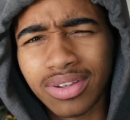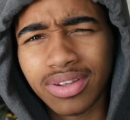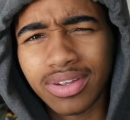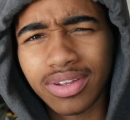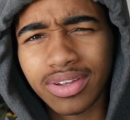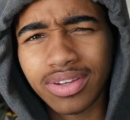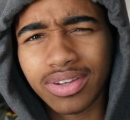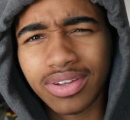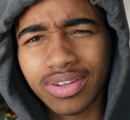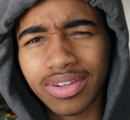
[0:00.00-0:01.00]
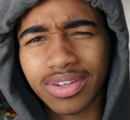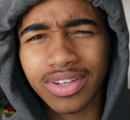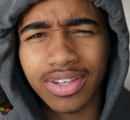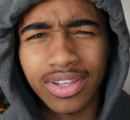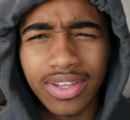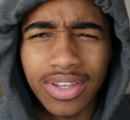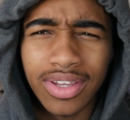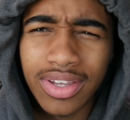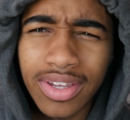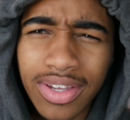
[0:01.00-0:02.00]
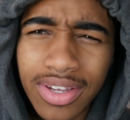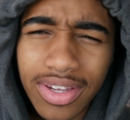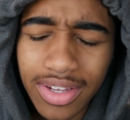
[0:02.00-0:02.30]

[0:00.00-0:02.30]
No one is speaking in this clip.